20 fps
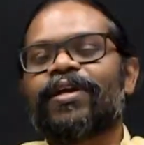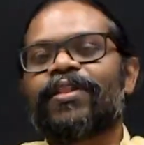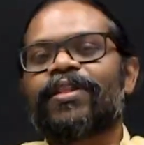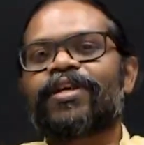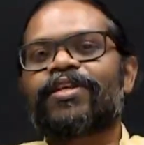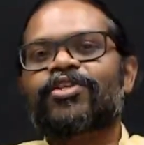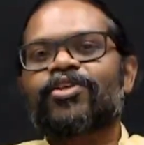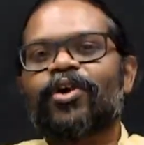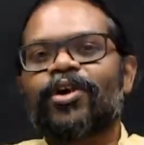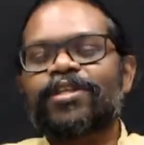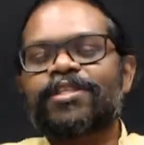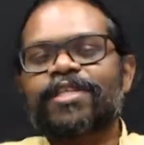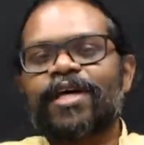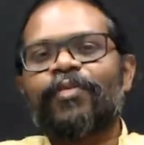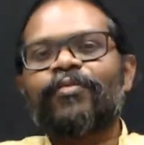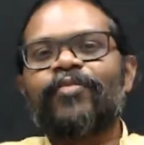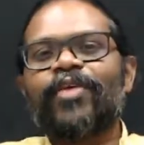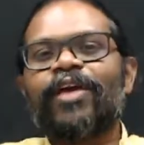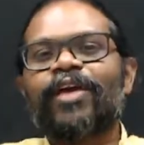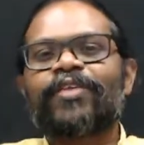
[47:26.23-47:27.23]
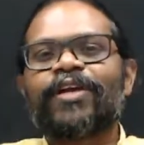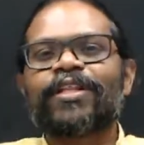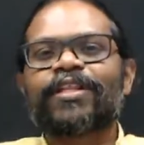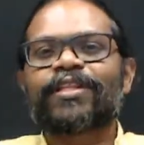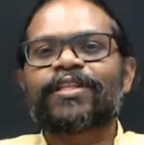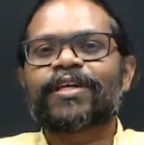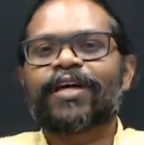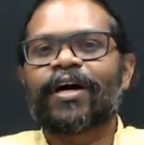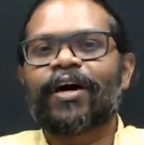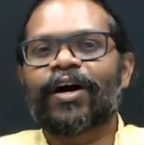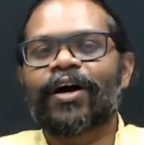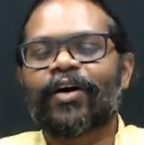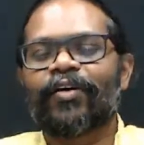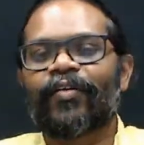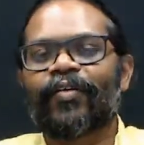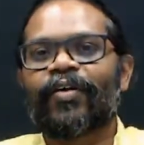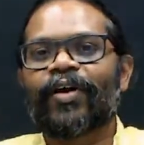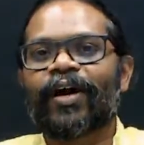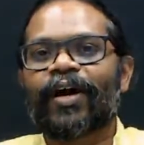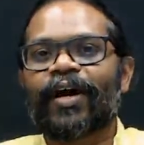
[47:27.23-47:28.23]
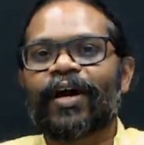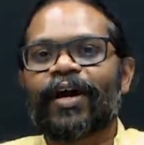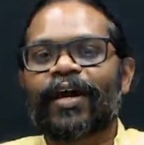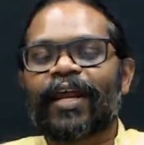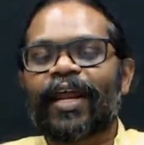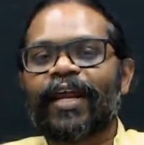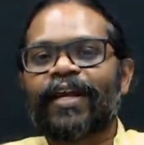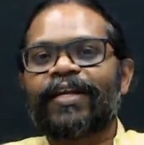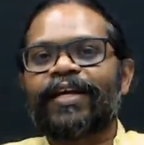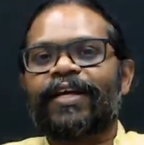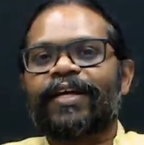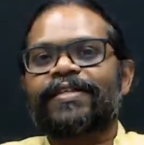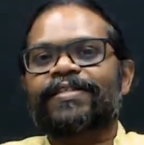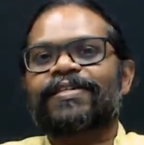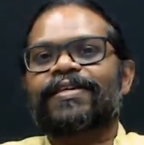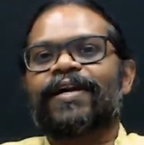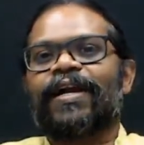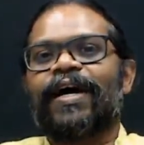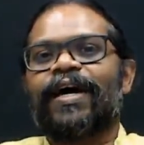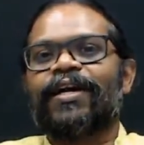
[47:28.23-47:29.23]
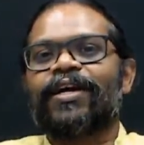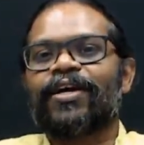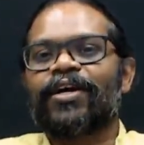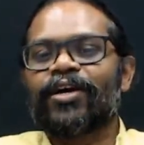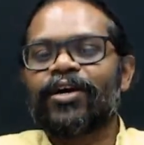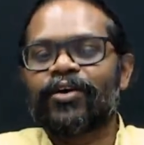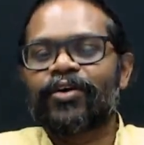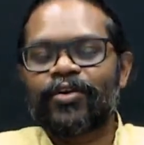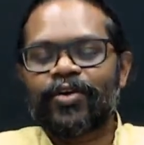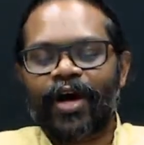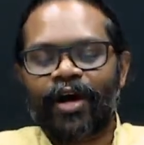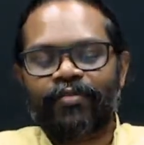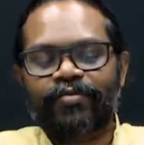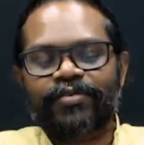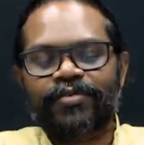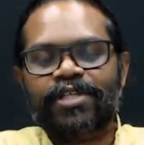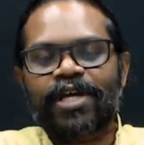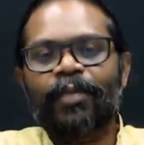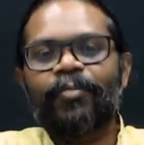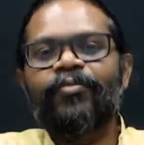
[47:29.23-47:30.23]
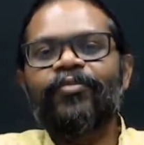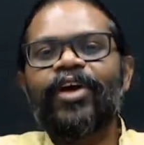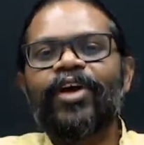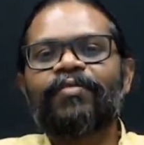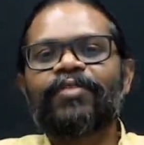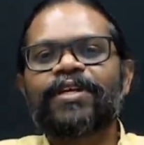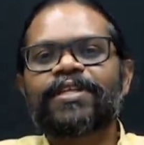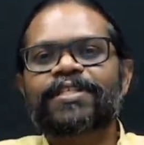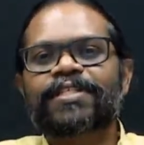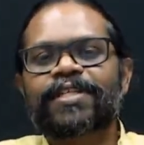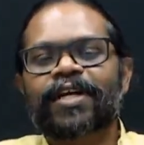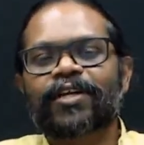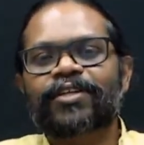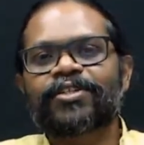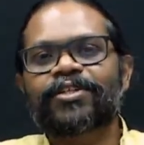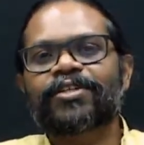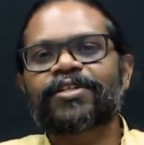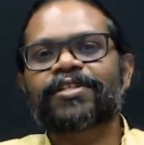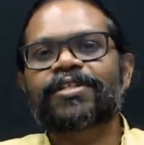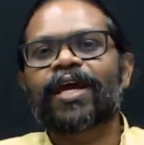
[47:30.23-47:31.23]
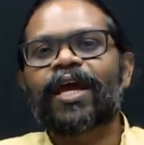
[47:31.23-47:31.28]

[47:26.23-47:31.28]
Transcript: That is called sub-wavelength gratings, right? You have sub-wavelength structures,